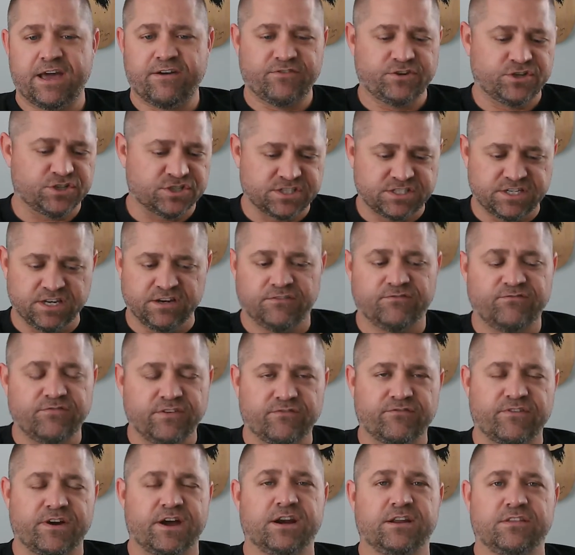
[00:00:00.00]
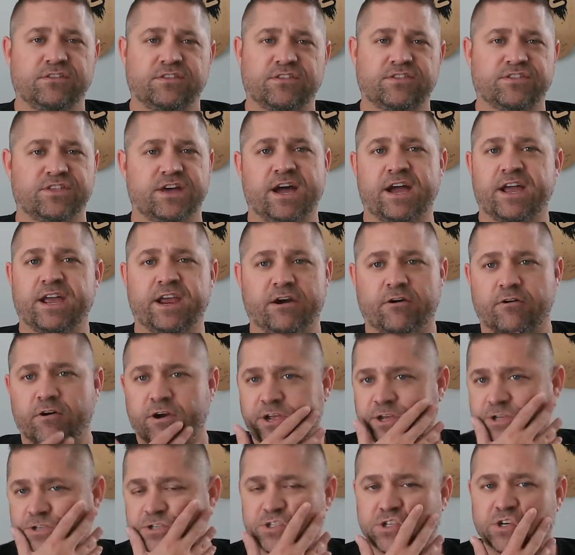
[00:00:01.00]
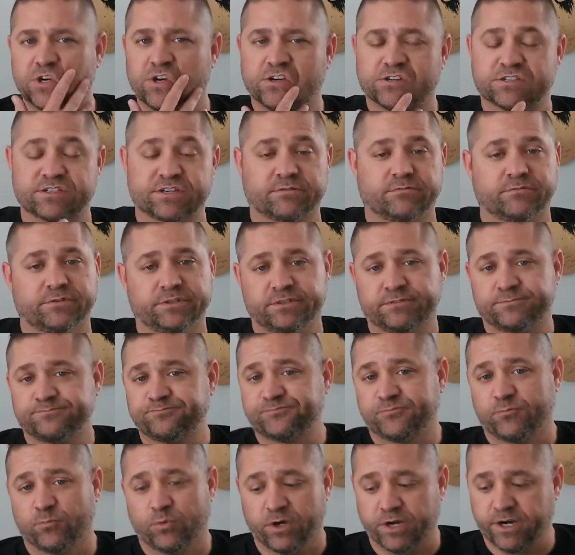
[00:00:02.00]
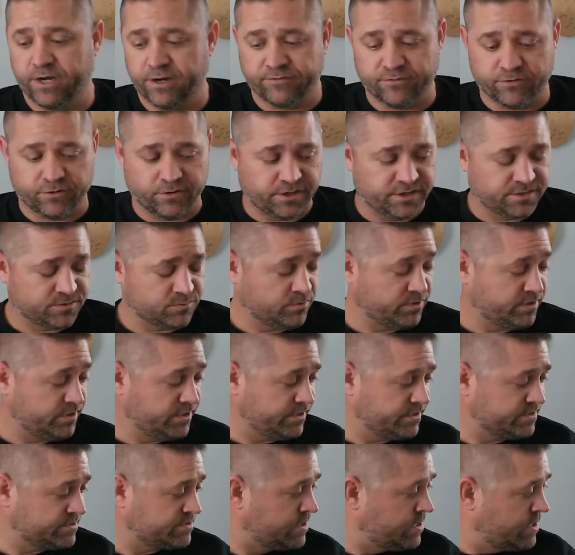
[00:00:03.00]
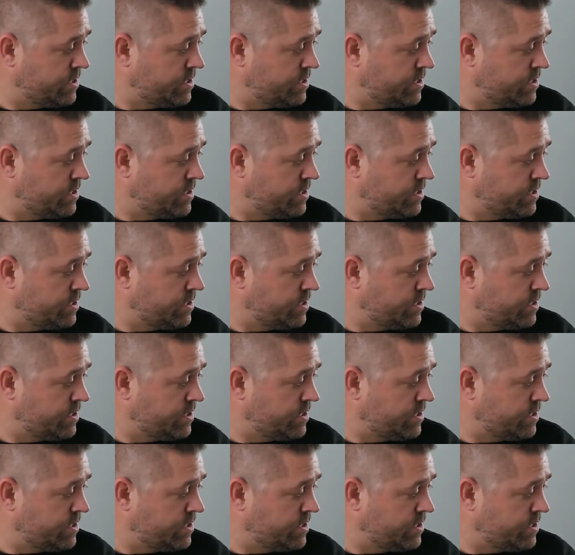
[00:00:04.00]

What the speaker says: It just didn't fit fine in the thigh area. So I was like, well, whatever. It is what it is.